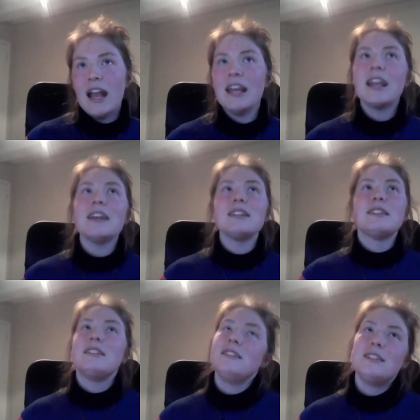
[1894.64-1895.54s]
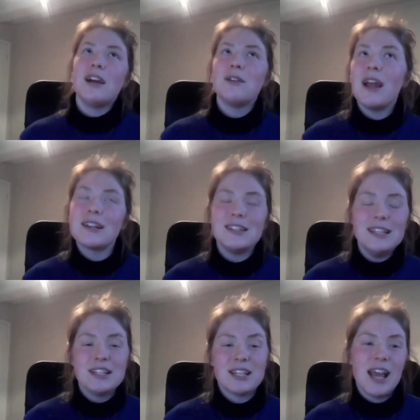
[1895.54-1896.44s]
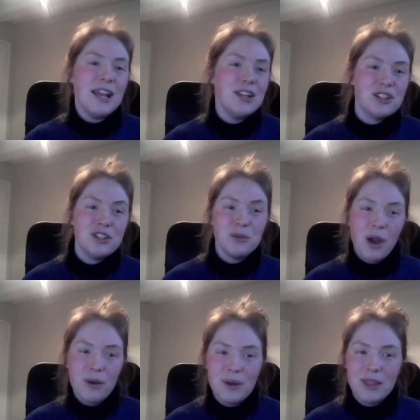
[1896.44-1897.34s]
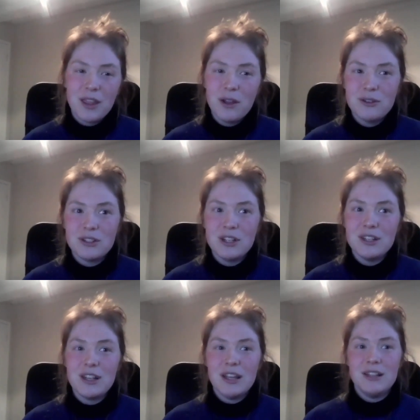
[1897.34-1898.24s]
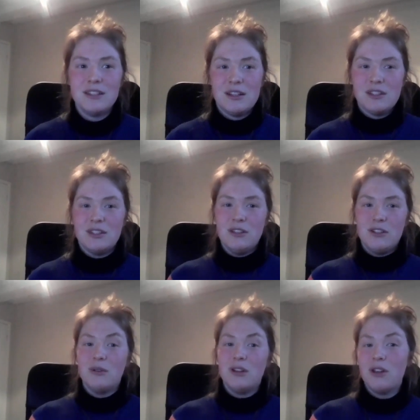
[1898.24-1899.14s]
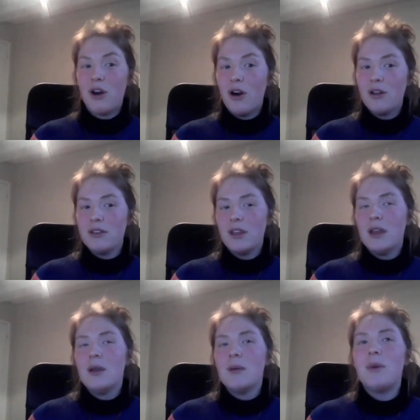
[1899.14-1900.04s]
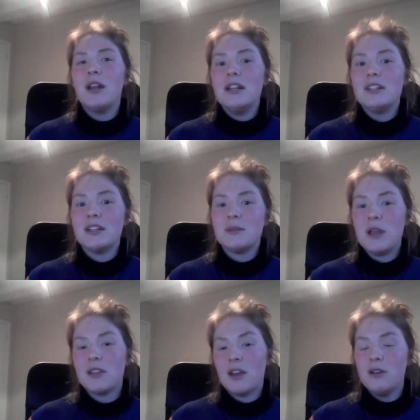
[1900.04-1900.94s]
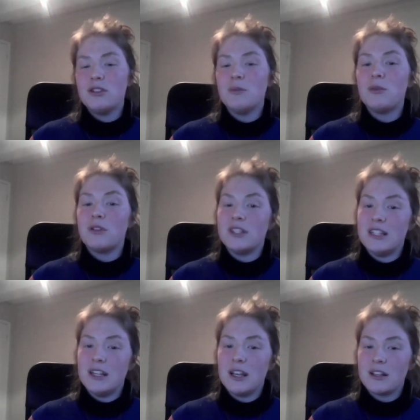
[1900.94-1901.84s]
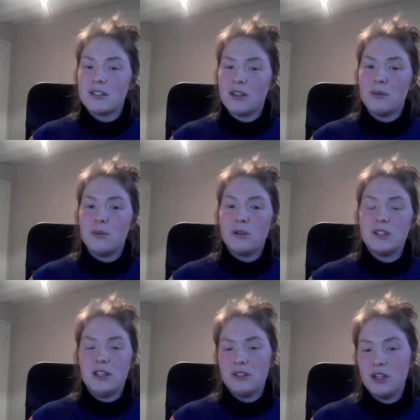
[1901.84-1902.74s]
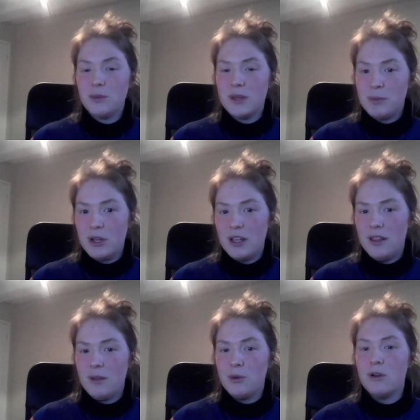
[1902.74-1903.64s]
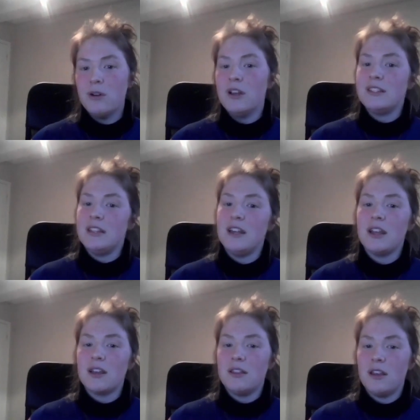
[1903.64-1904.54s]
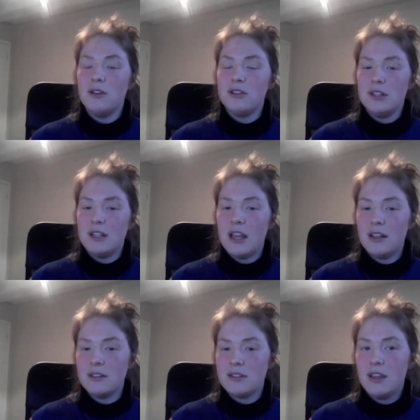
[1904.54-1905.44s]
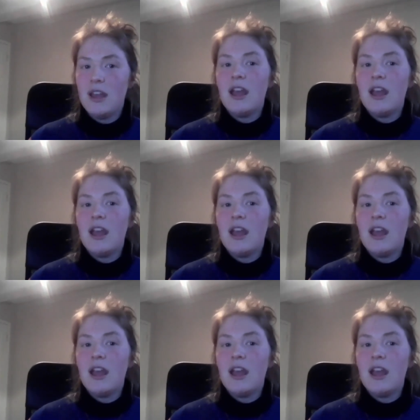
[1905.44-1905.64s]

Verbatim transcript: I guess directly to H2O in the ocean, it doesn't do a lot, but it does make the ocean more acidic. So the more CO2 we put in, the more acidic the ocean gets.